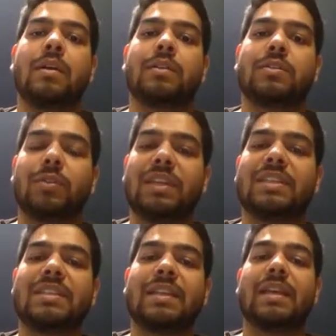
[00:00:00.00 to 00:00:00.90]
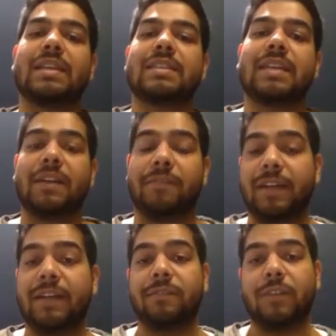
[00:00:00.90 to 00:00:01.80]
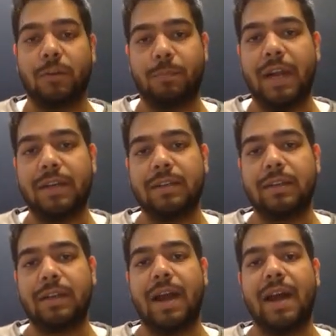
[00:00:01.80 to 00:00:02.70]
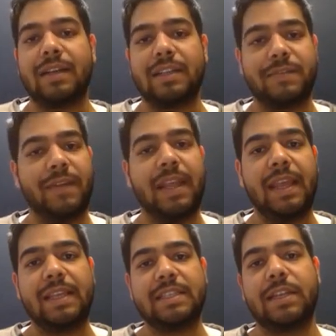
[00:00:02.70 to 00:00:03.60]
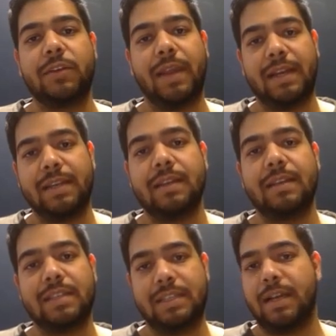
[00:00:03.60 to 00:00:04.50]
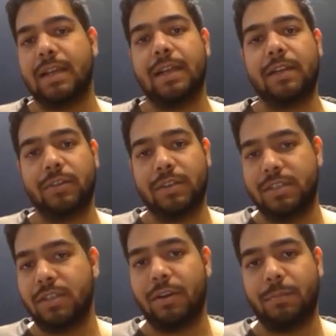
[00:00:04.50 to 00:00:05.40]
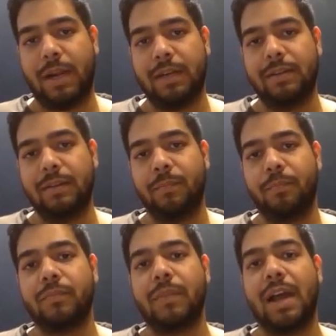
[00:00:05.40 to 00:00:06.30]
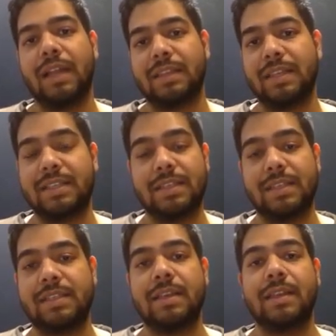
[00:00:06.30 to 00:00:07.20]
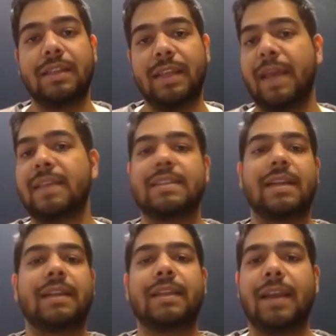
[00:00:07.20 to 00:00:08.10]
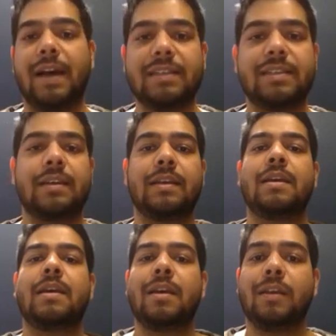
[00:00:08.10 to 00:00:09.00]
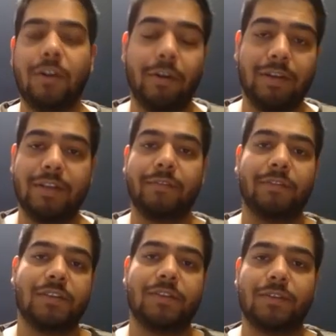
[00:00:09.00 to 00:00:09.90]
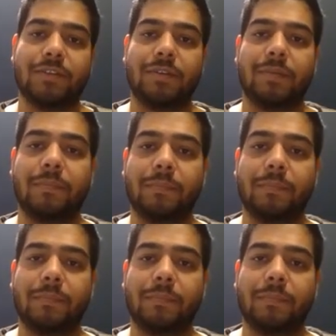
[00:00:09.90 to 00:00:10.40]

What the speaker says: So this is a defective thought pattern, and it's very easy to get stuck into this thought pattern. And this is the next and the last cognitive distortion.